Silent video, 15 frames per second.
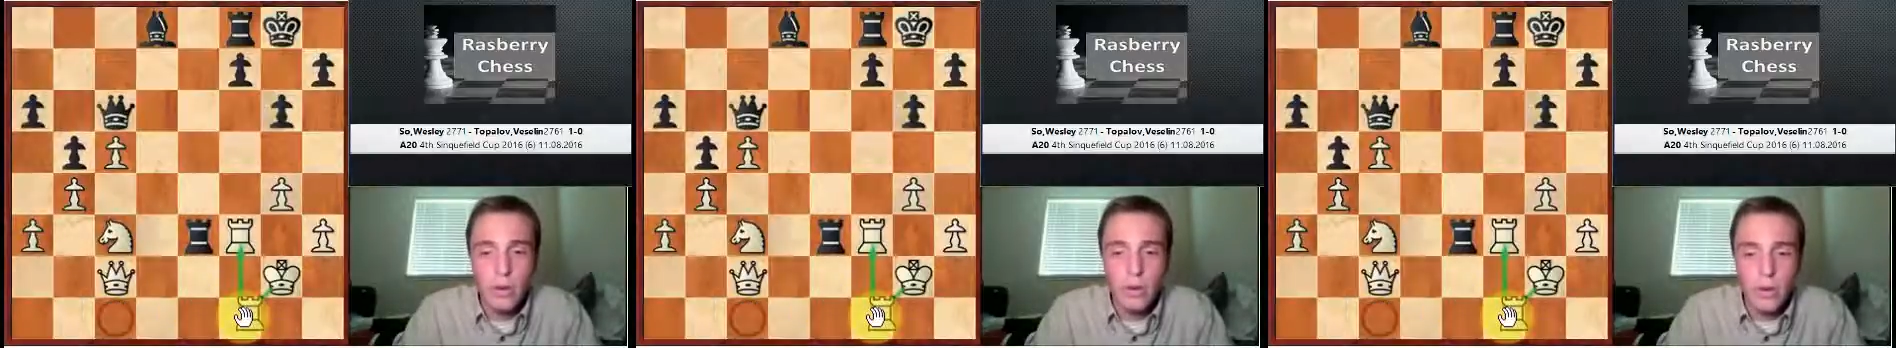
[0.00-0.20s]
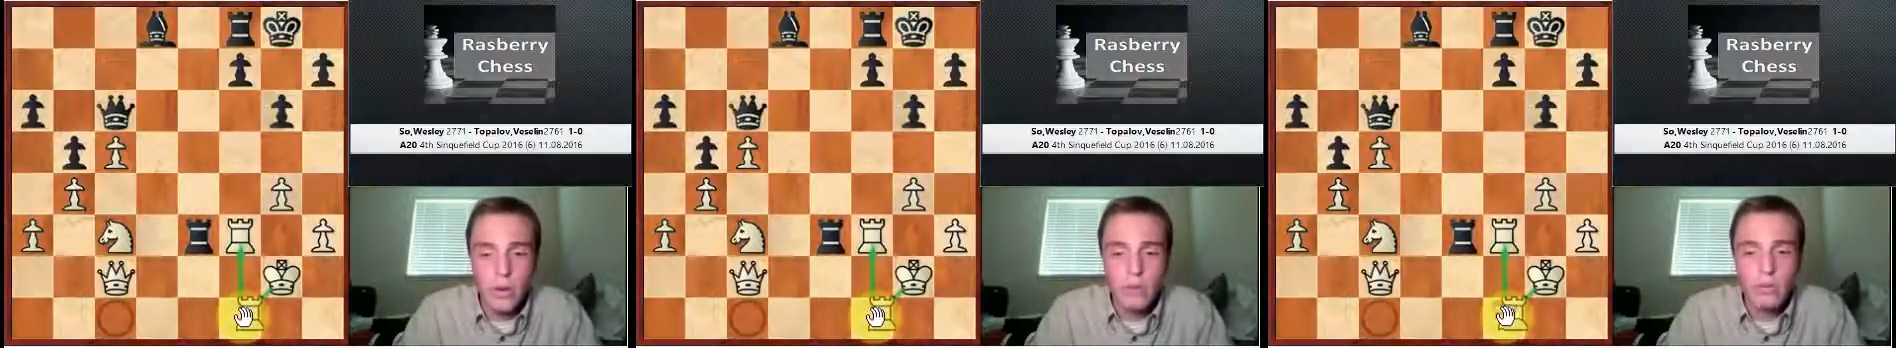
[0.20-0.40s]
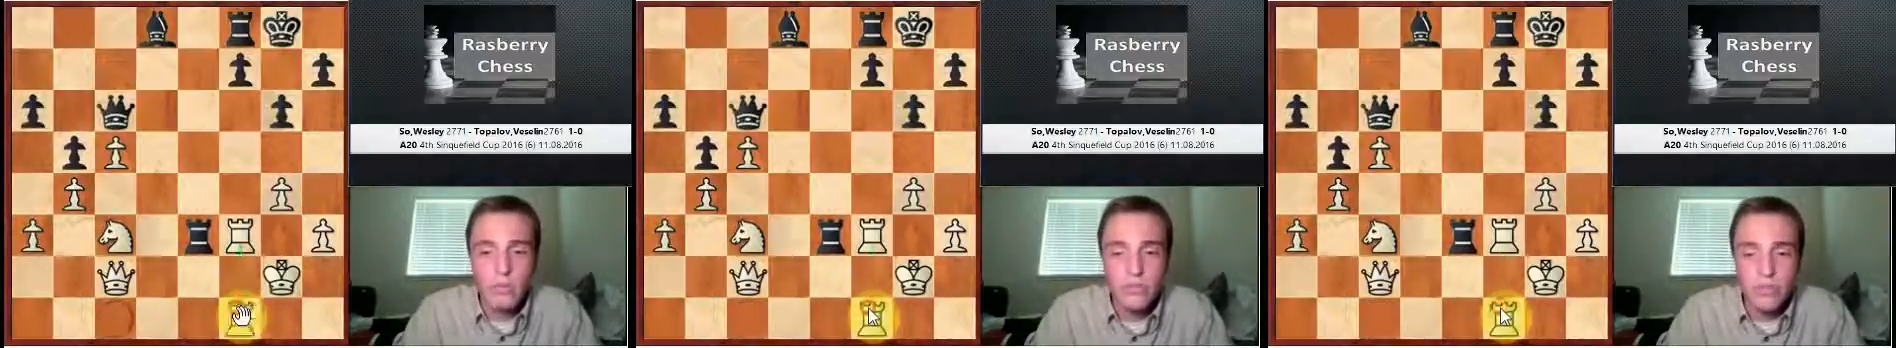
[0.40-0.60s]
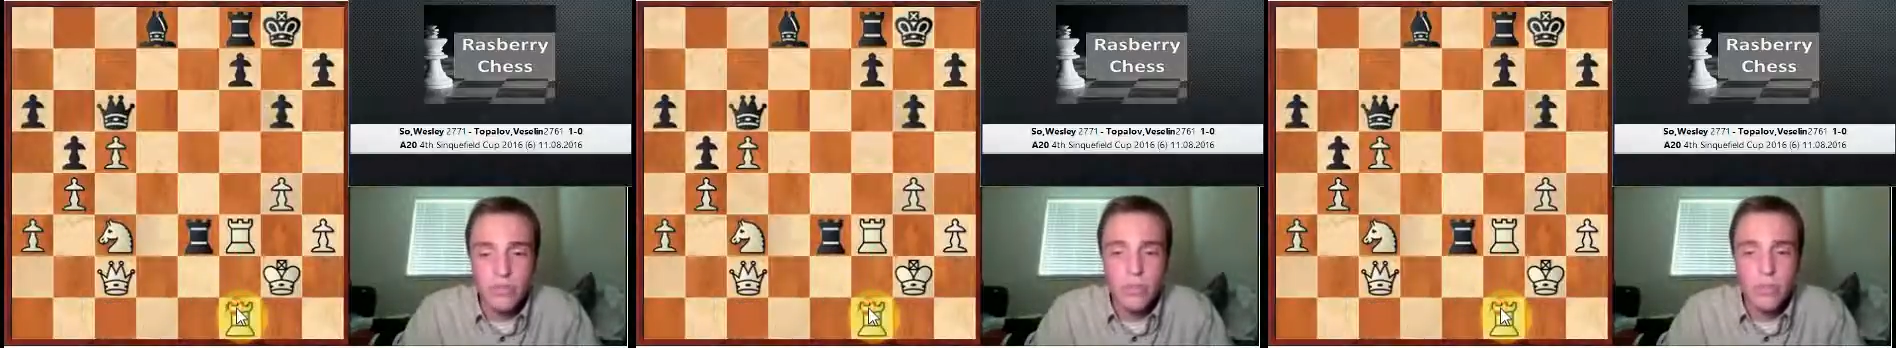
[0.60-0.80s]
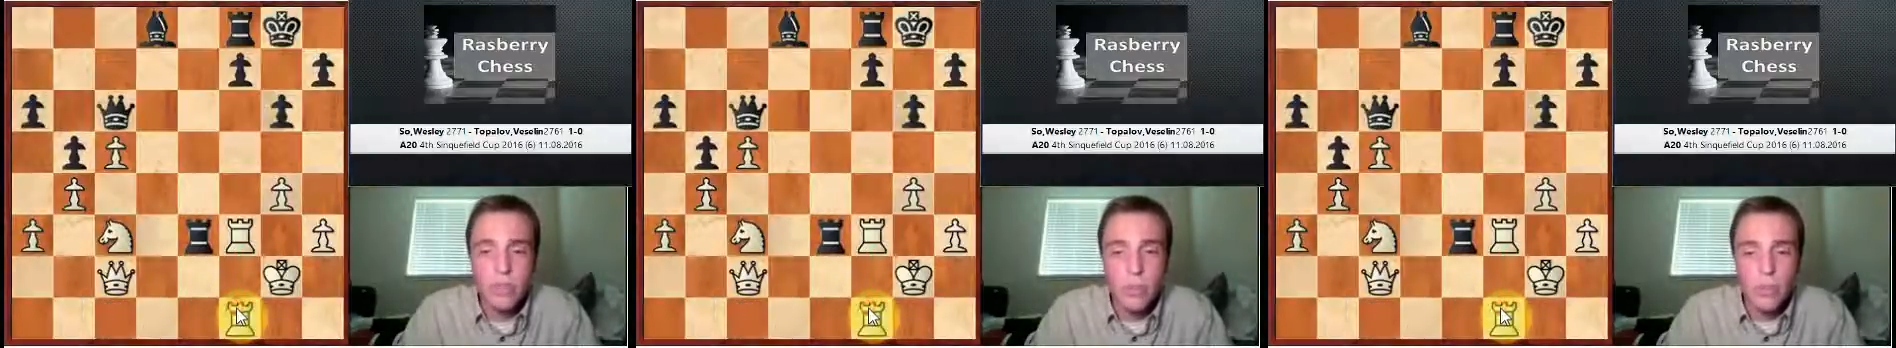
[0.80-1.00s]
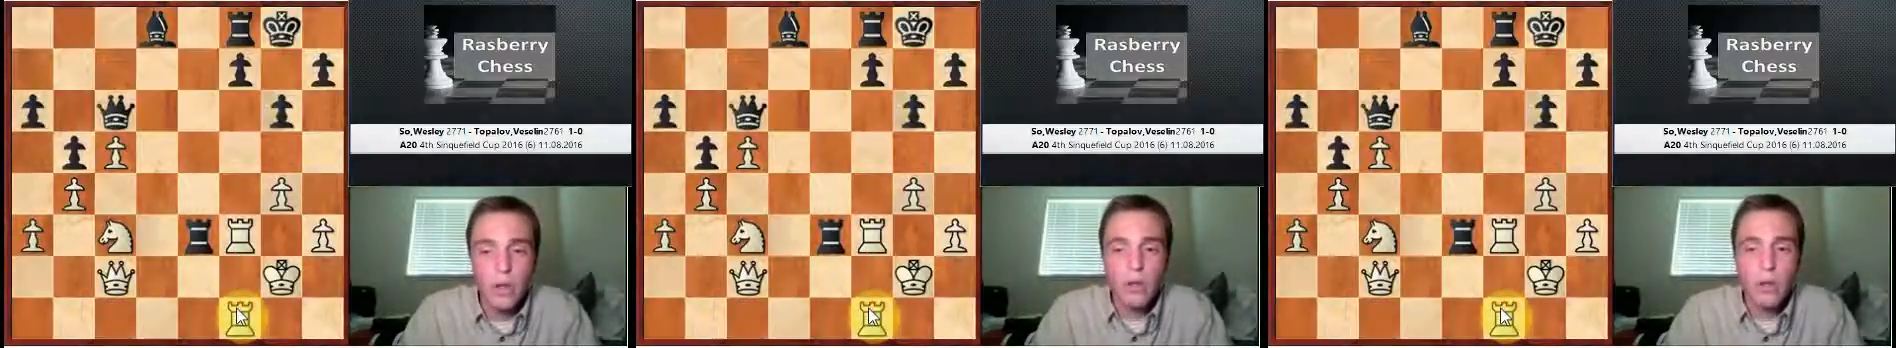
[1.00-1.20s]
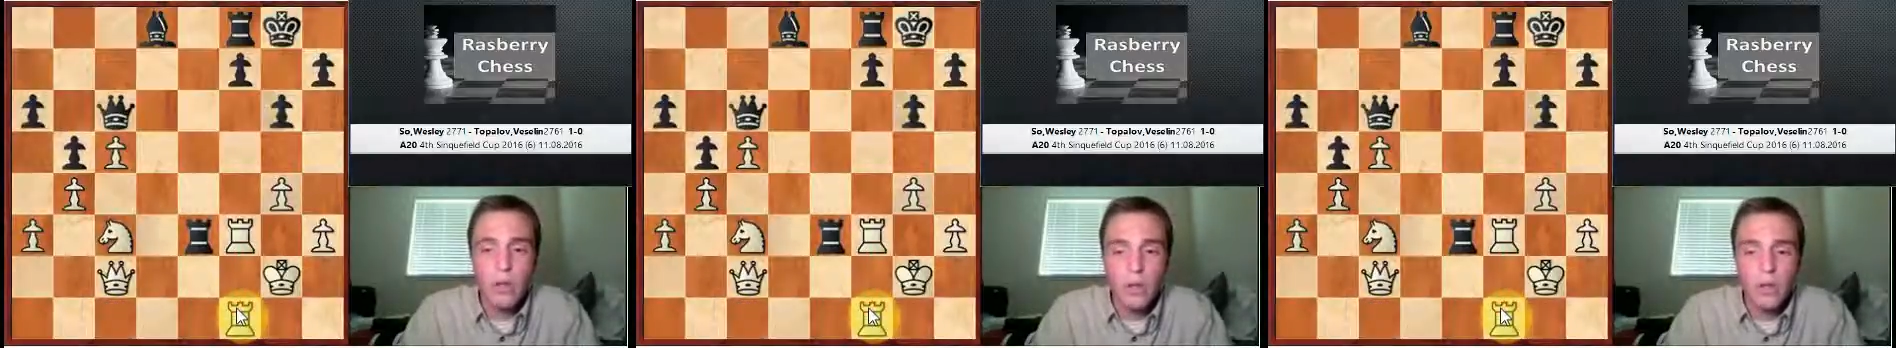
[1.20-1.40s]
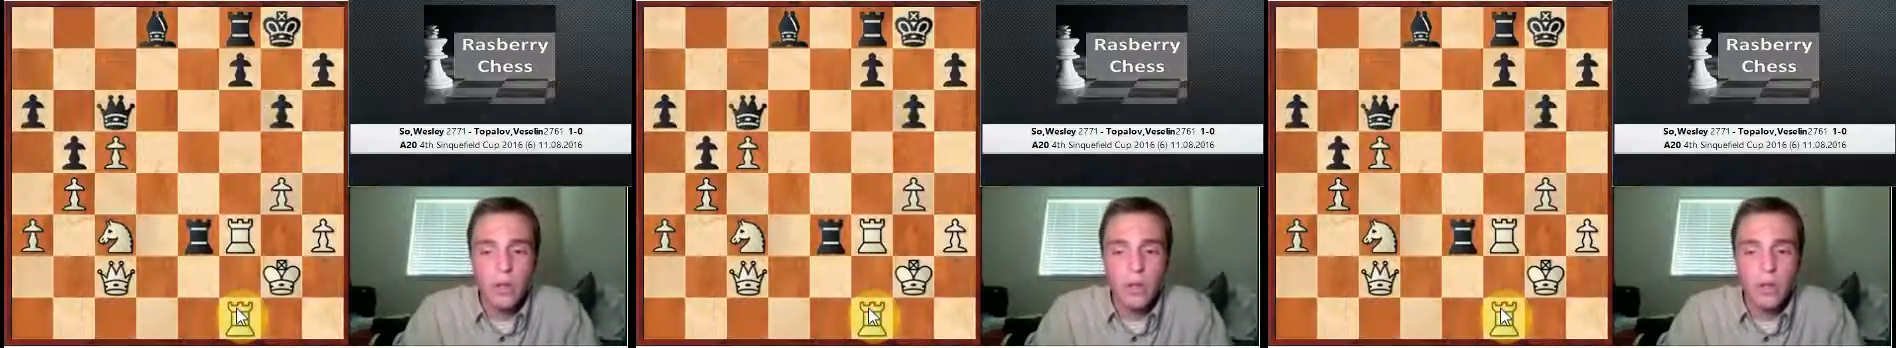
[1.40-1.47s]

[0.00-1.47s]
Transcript: Rook cf1,